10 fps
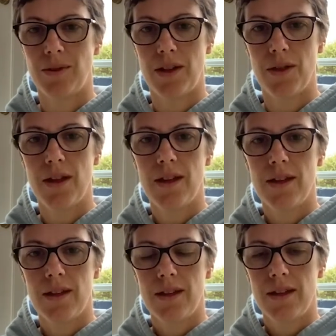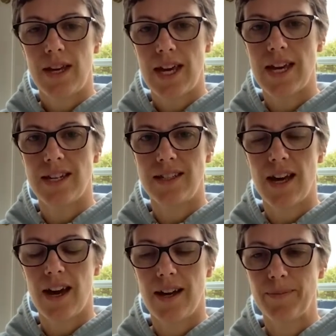with. He is
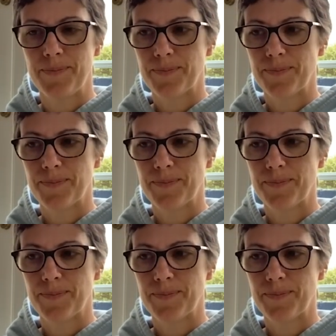there.